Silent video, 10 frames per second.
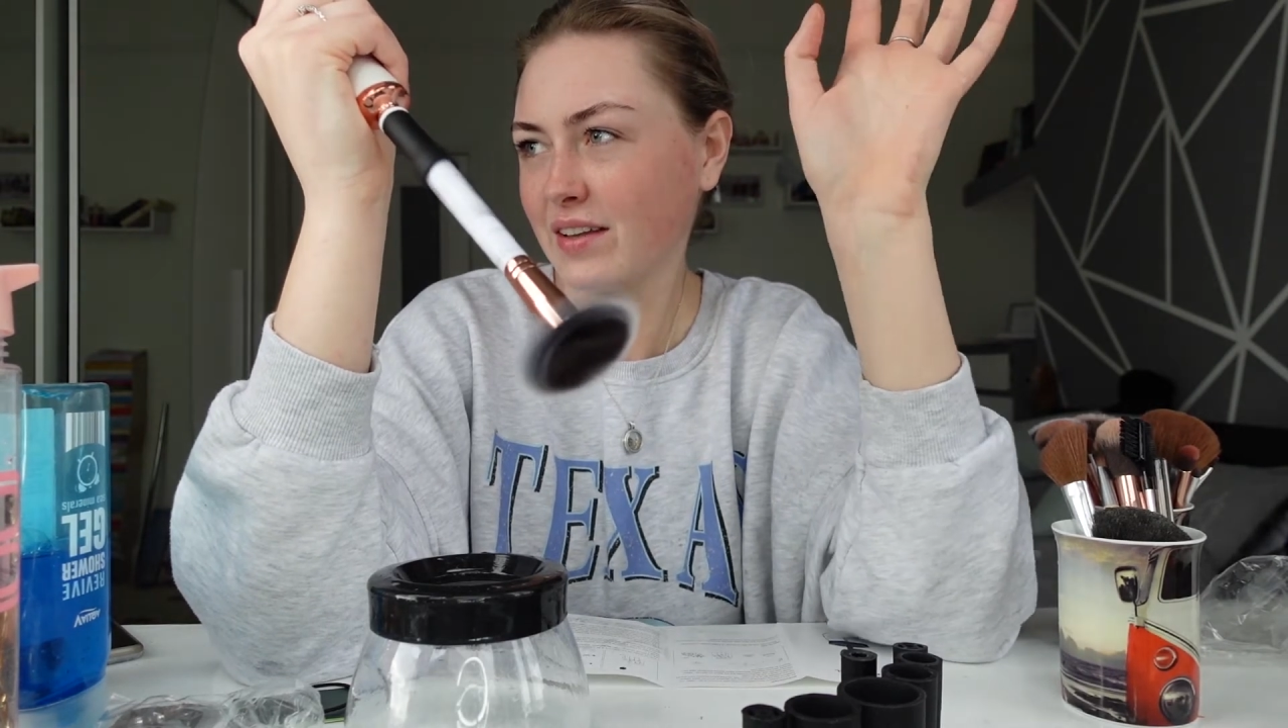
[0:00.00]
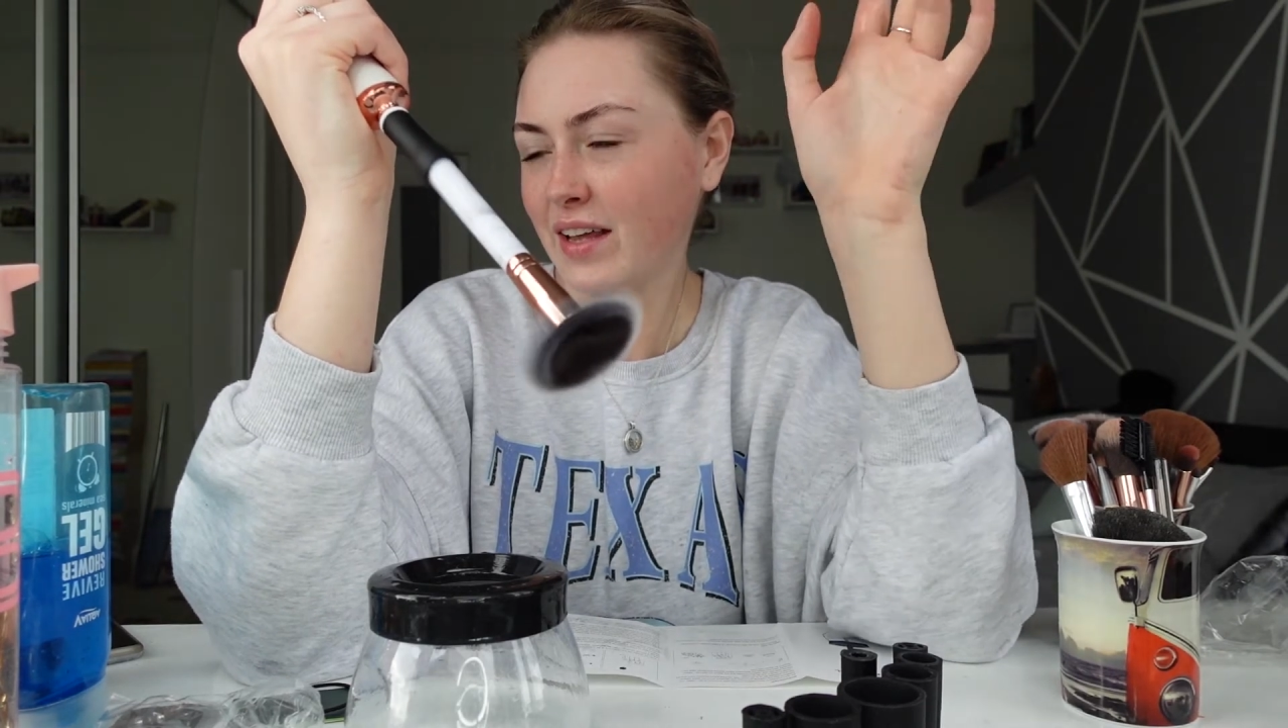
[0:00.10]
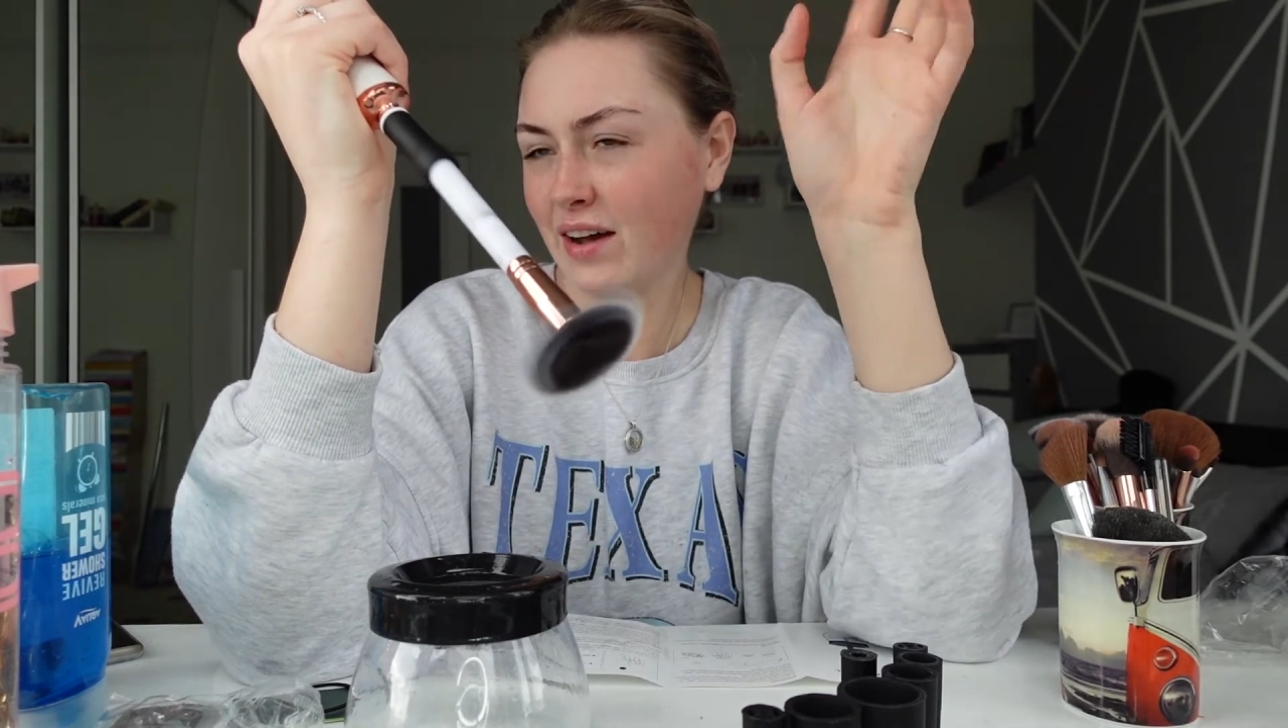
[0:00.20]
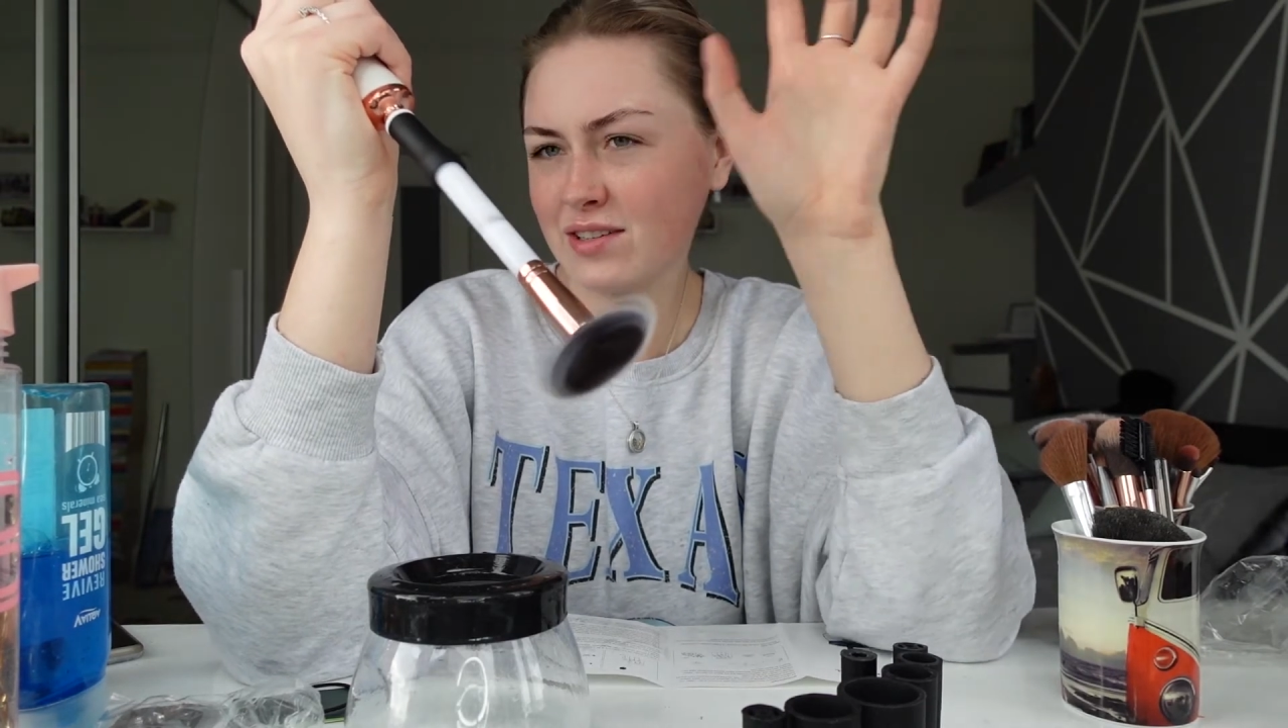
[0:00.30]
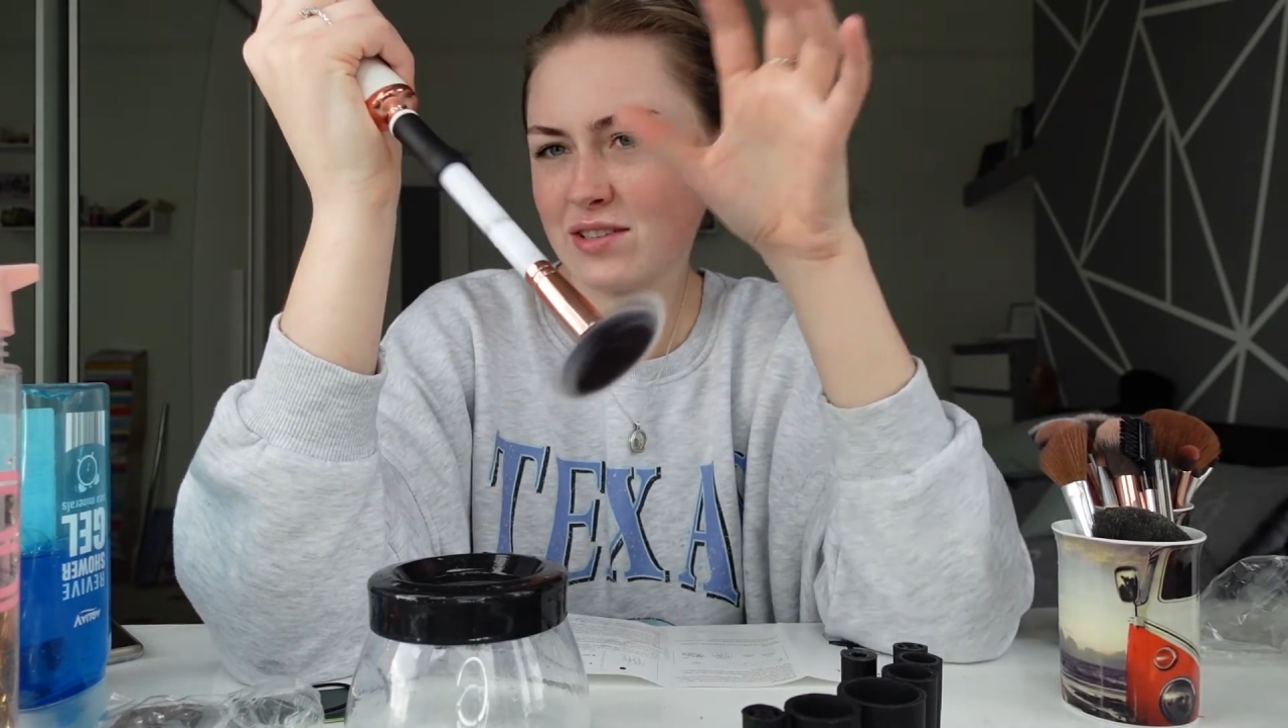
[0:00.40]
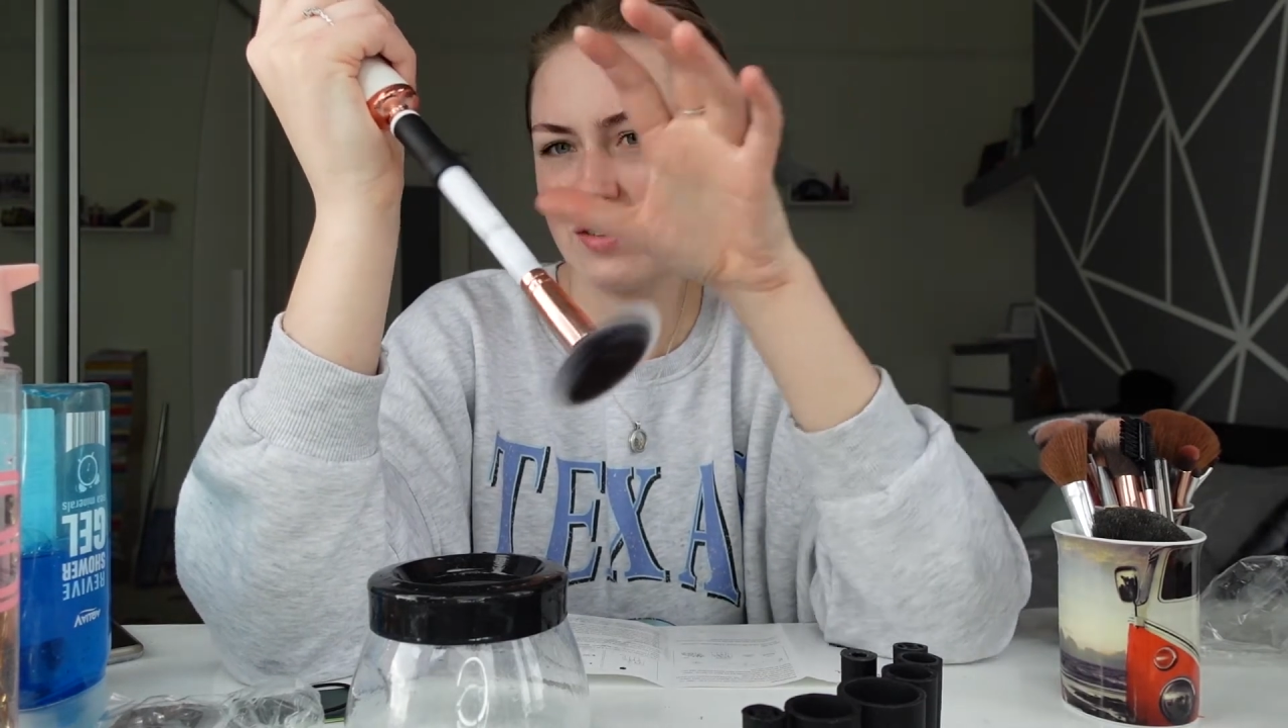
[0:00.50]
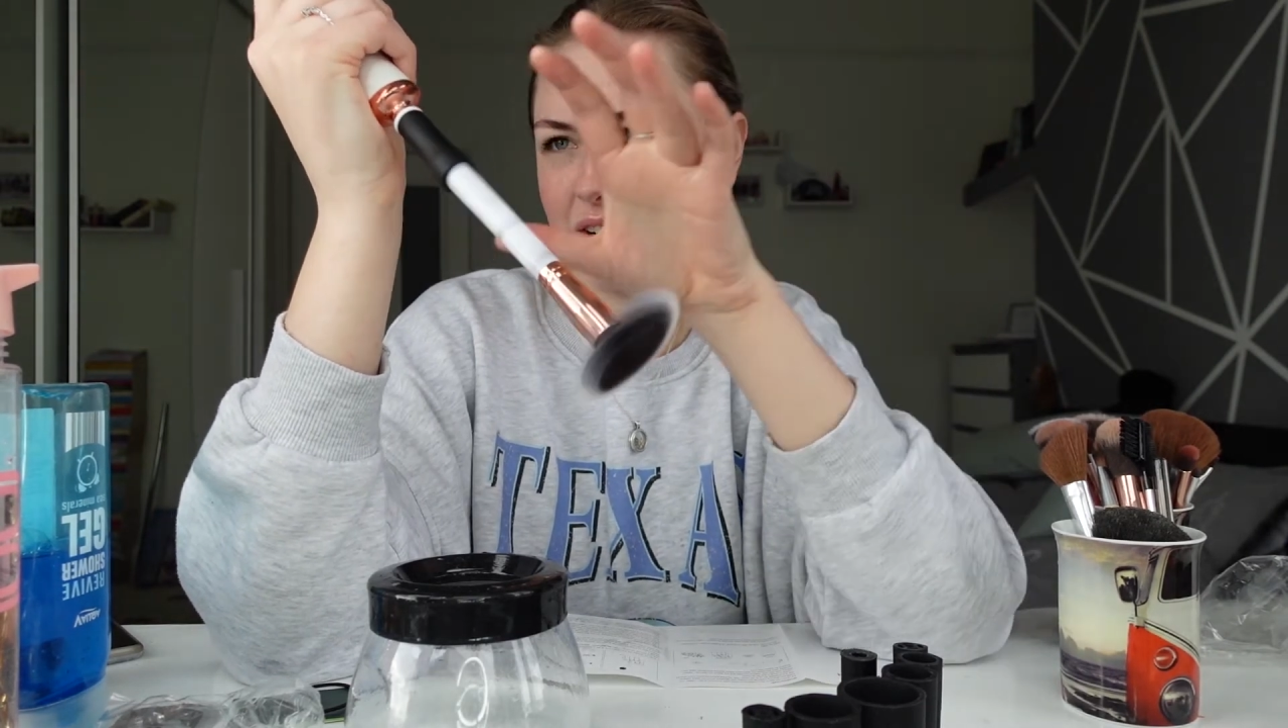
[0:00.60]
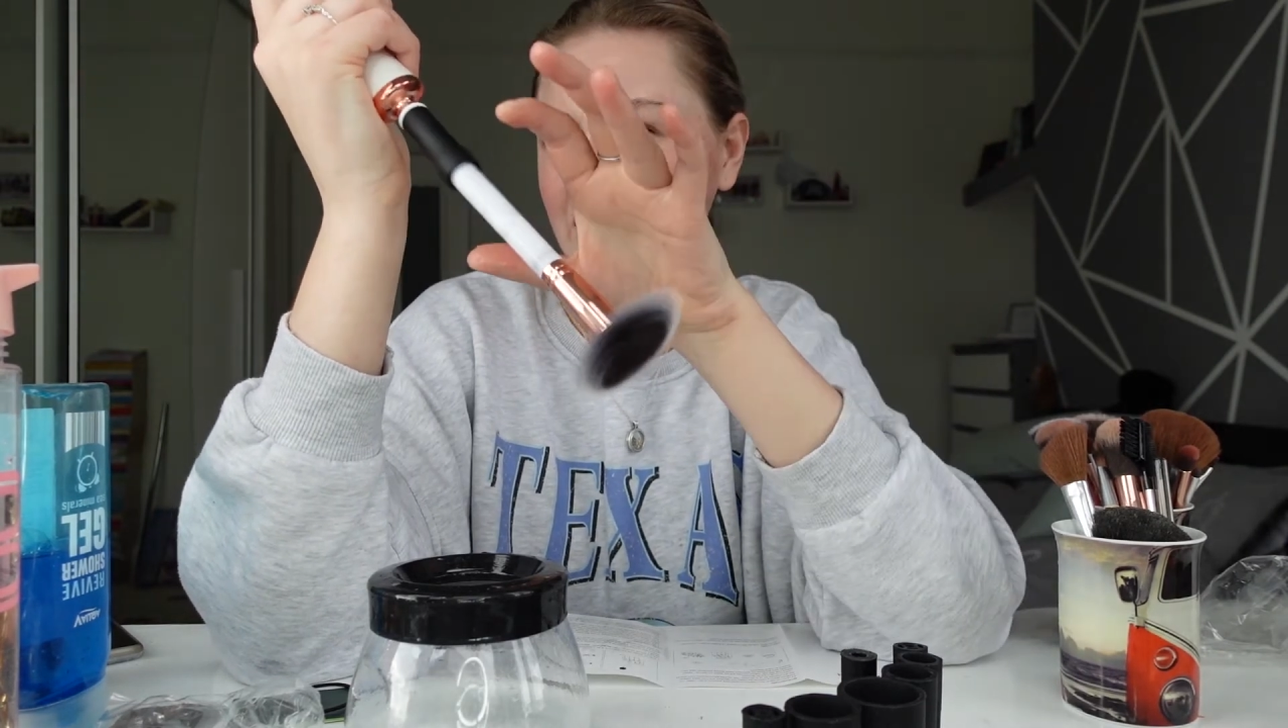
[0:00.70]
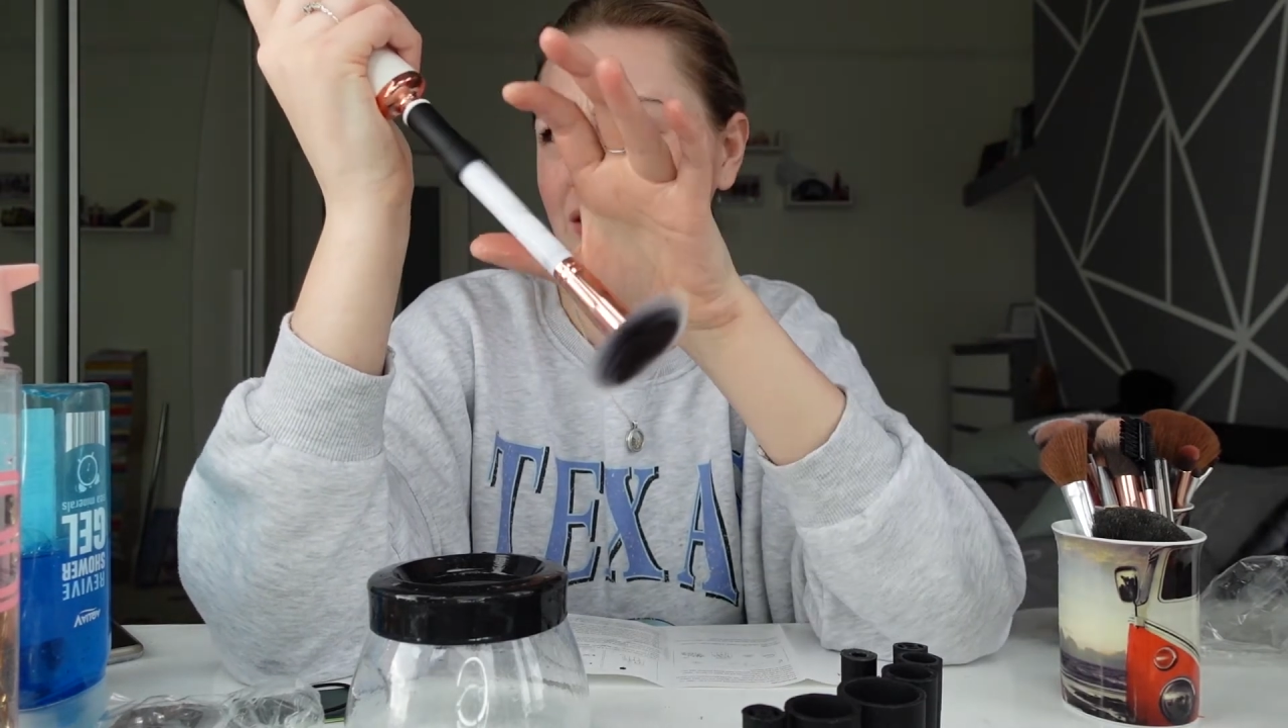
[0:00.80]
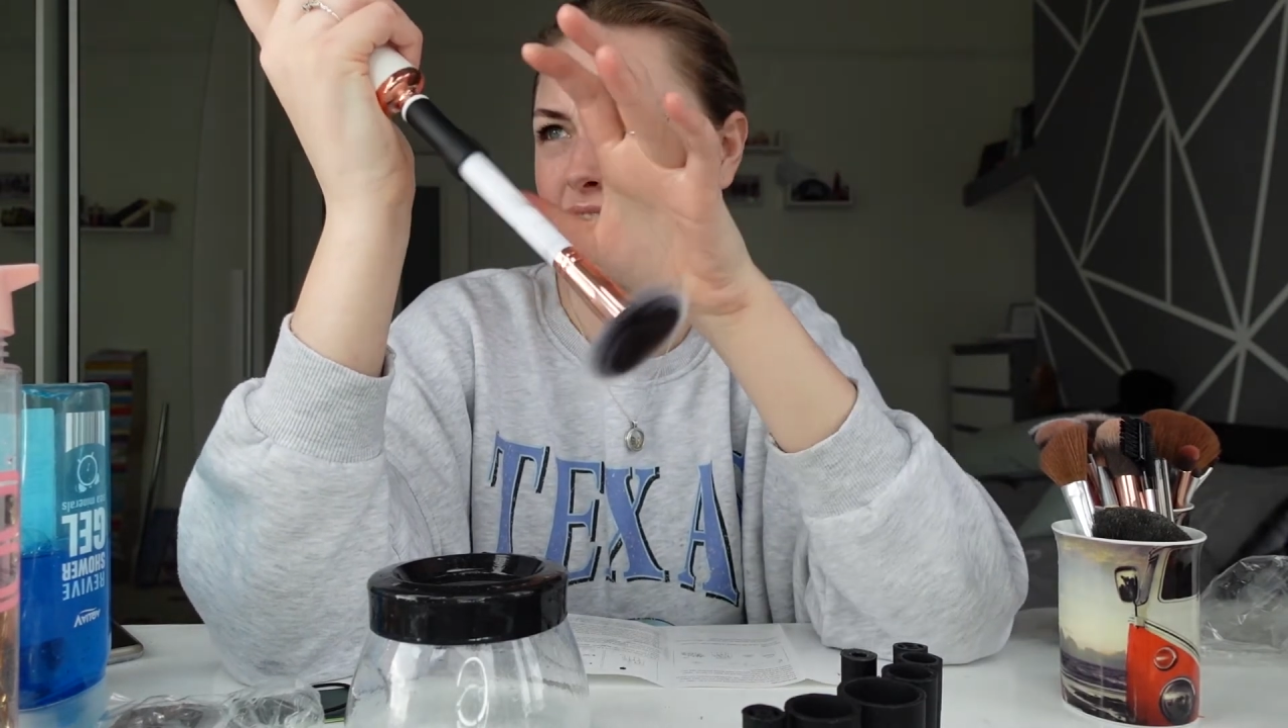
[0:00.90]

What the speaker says: that was unreal.